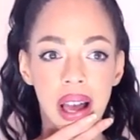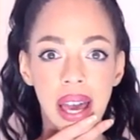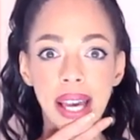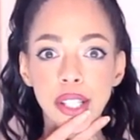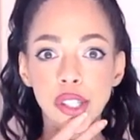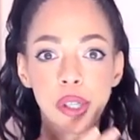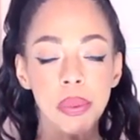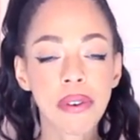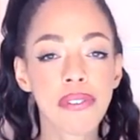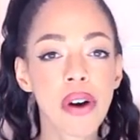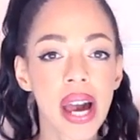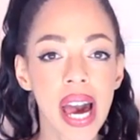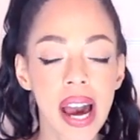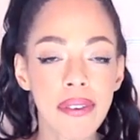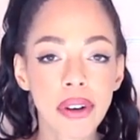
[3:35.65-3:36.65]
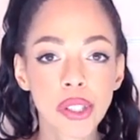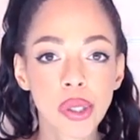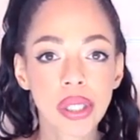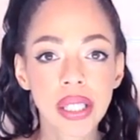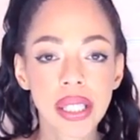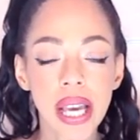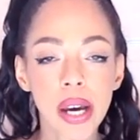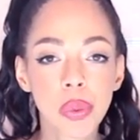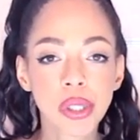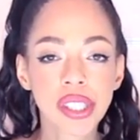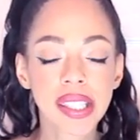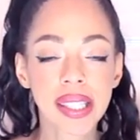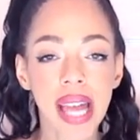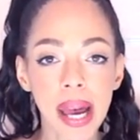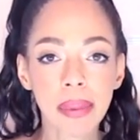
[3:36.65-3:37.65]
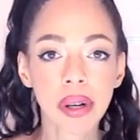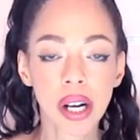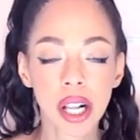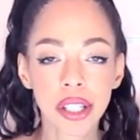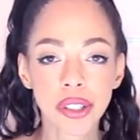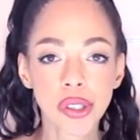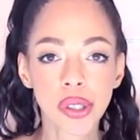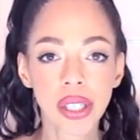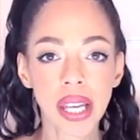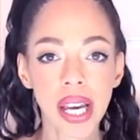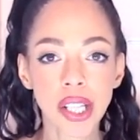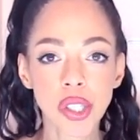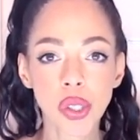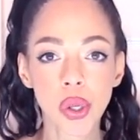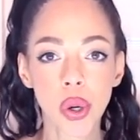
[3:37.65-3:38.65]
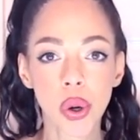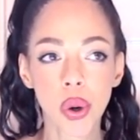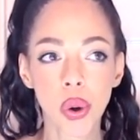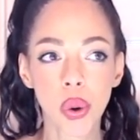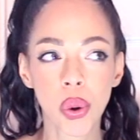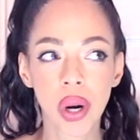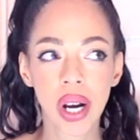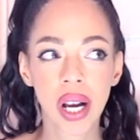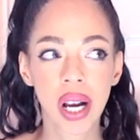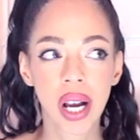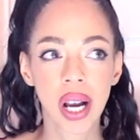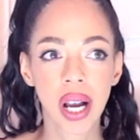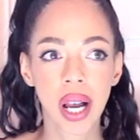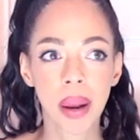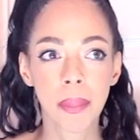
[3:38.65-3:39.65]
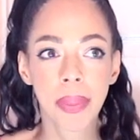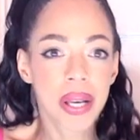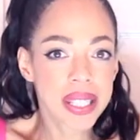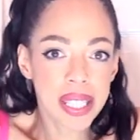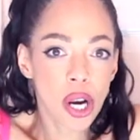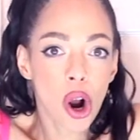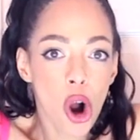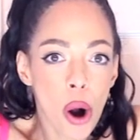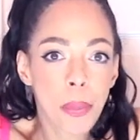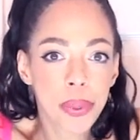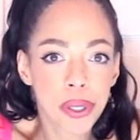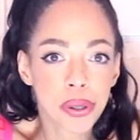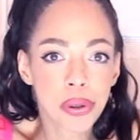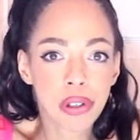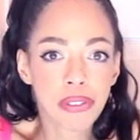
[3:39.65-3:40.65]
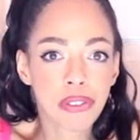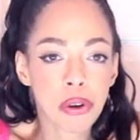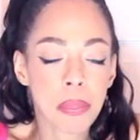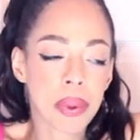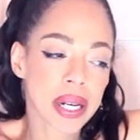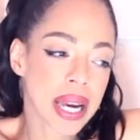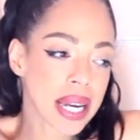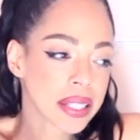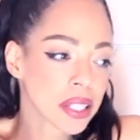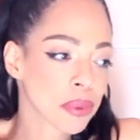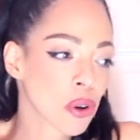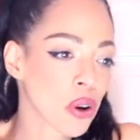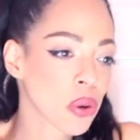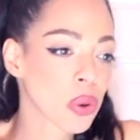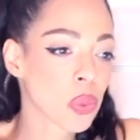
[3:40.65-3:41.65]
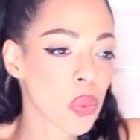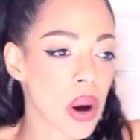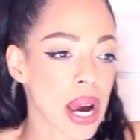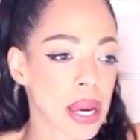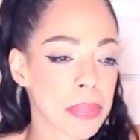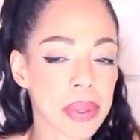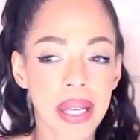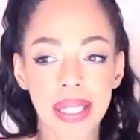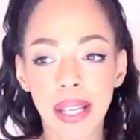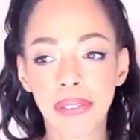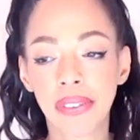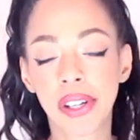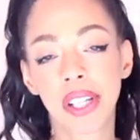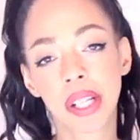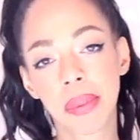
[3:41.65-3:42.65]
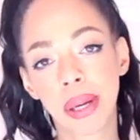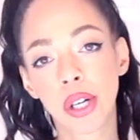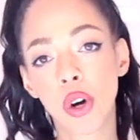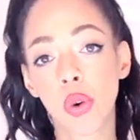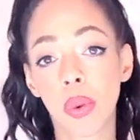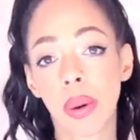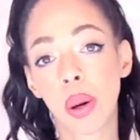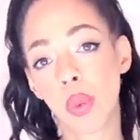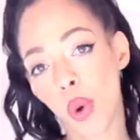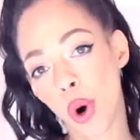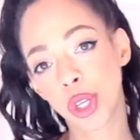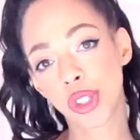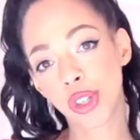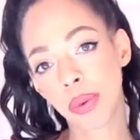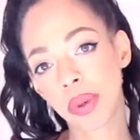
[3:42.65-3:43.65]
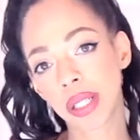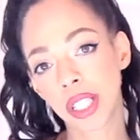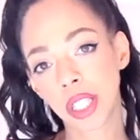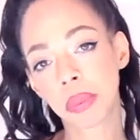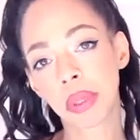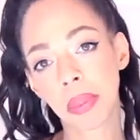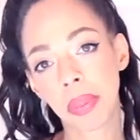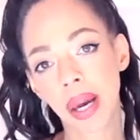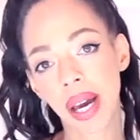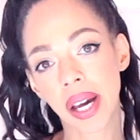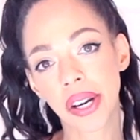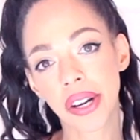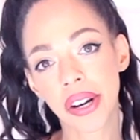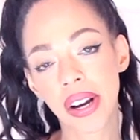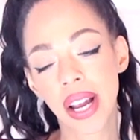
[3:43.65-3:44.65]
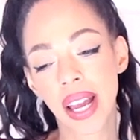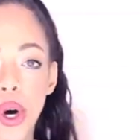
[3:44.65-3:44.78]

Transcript: it took me forever to decide which damn color to get. So because they're all beautiful. But I ended up going with white because I figured it might go with my wardrobe a little bit better.